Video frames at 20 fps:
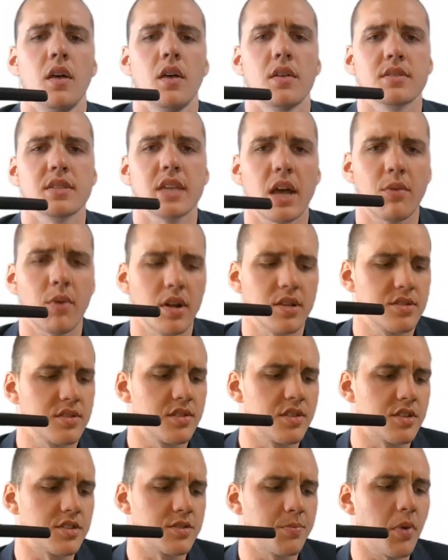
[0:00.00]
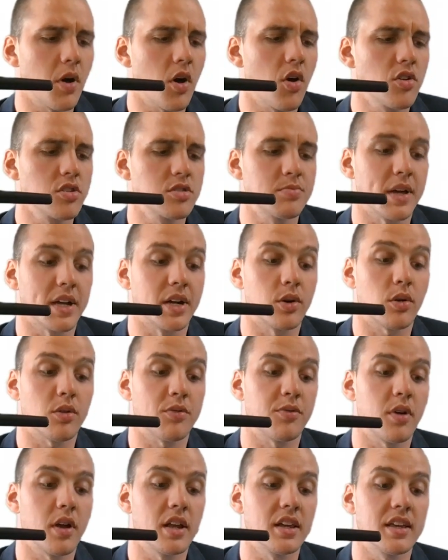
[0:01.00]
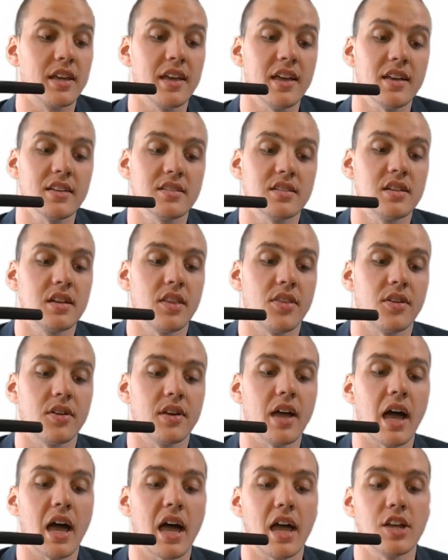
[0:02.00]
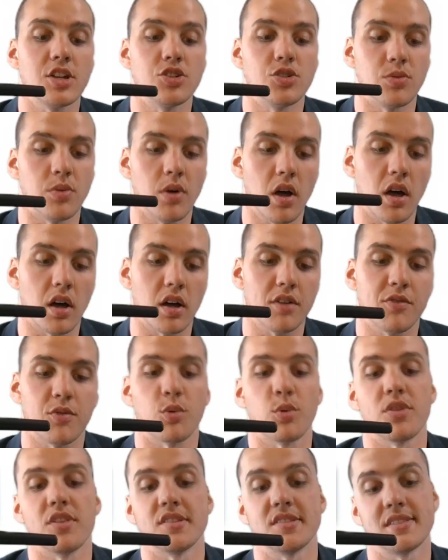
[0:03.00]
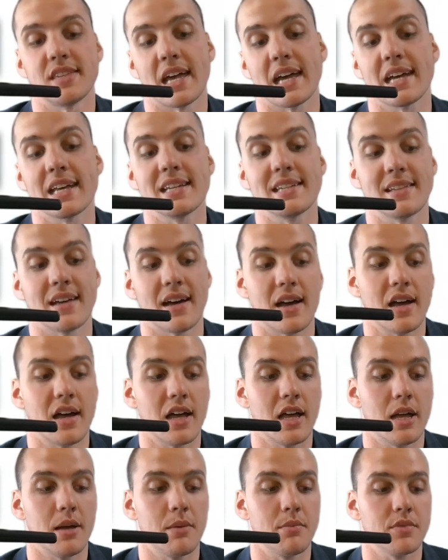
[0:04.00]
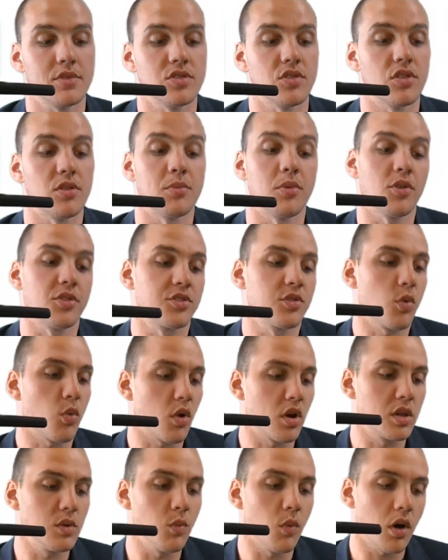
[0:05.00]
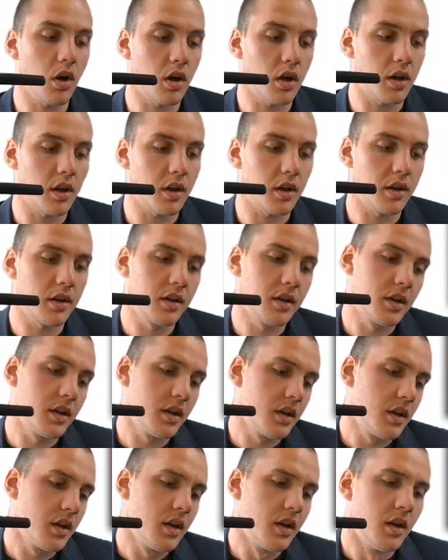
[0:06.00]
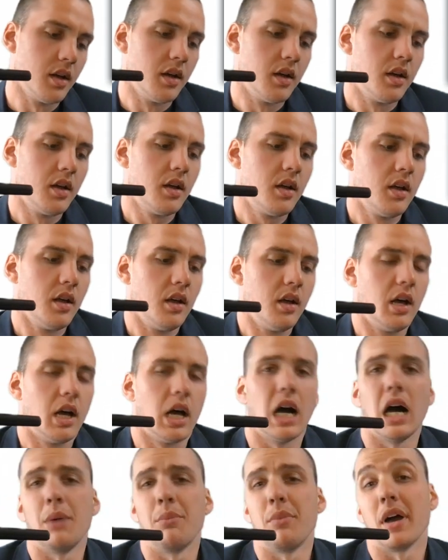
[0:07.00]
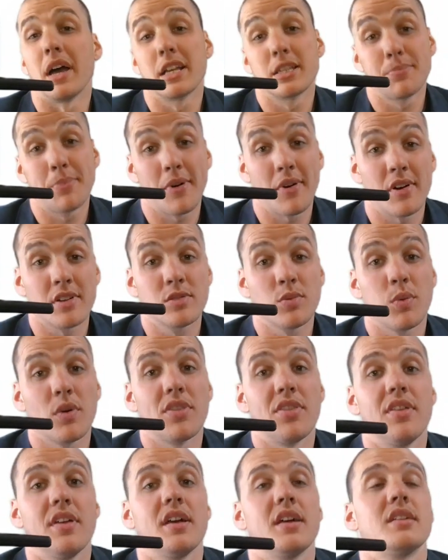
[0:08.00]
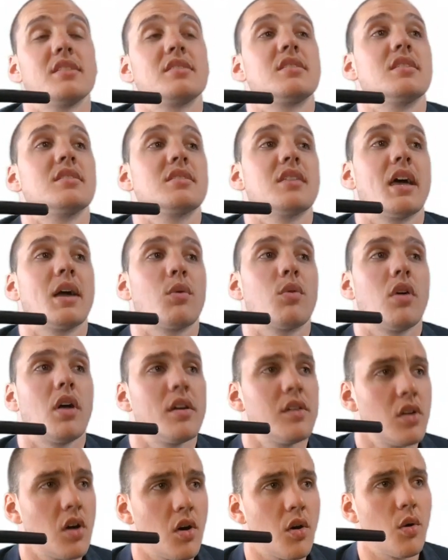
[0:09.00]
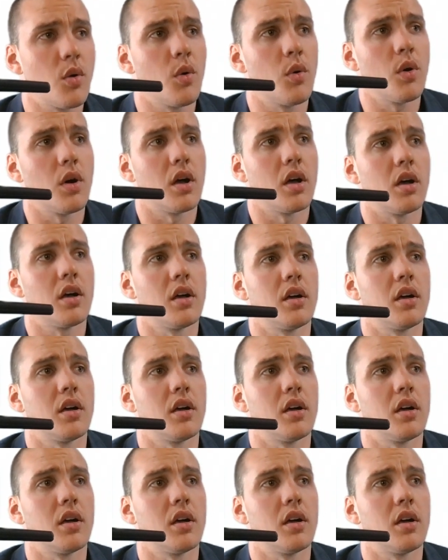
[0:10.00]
This guy writes this post: my girlfriend kissed another guy drunk for the second time. So they're both 21. My experience with this is like, well, I know